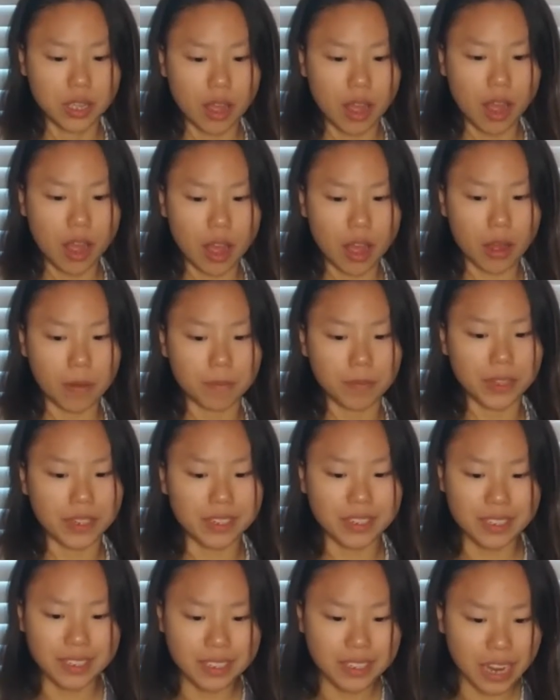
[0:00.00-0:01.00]

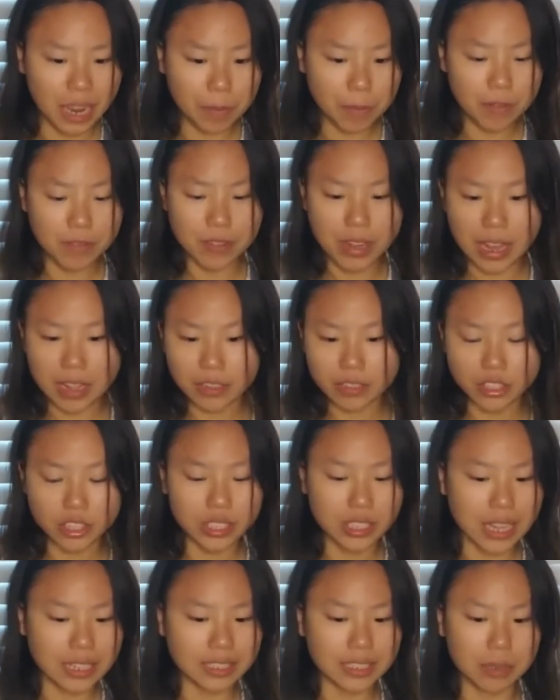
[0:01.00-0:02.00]
The type of
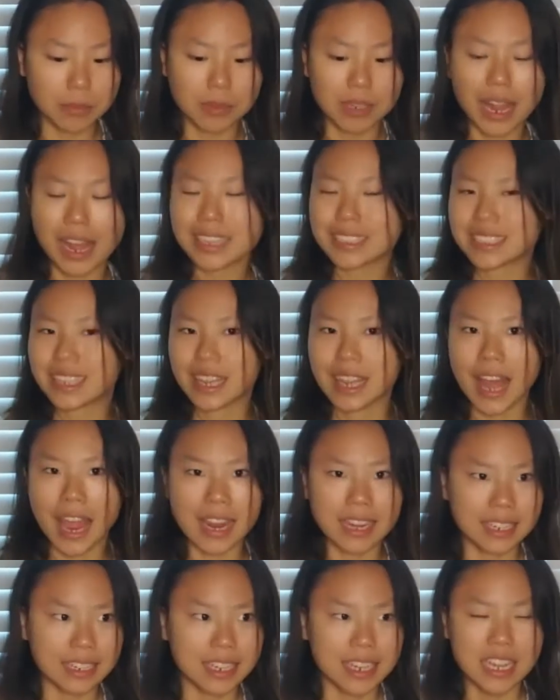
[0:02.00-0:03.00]
analogy that symbolizes
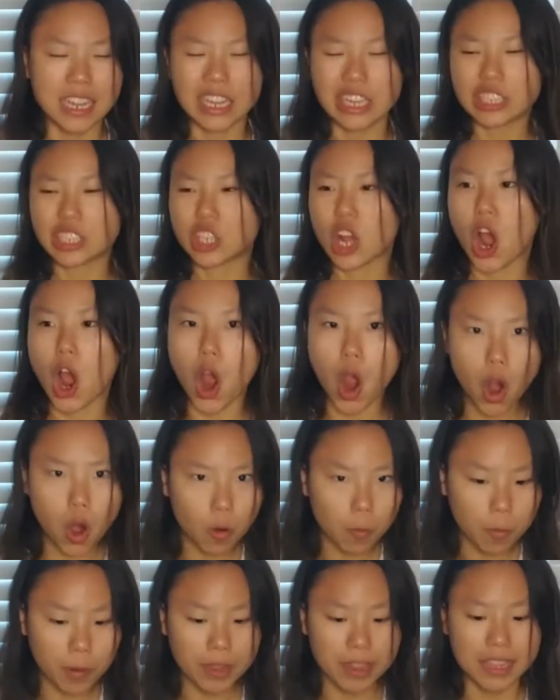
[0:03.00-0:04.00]
light is
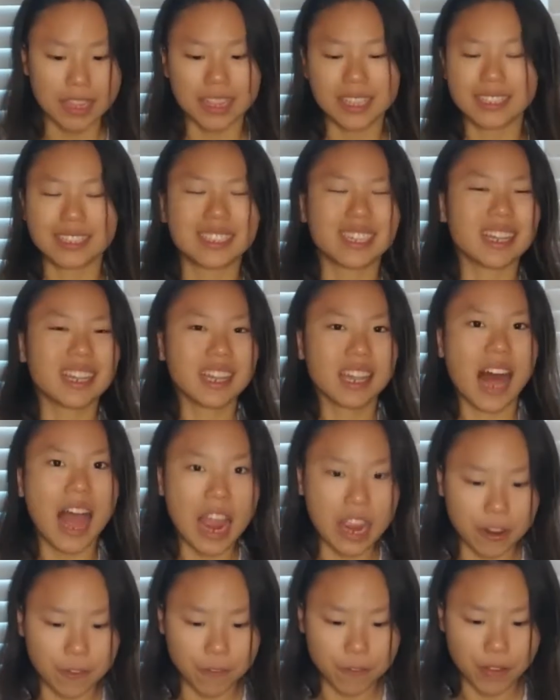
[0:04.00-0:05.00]
hope, is
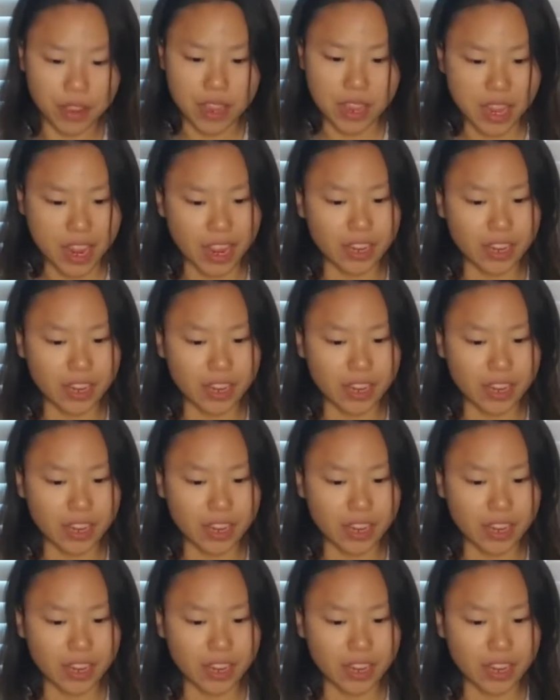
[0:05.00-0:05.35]
life.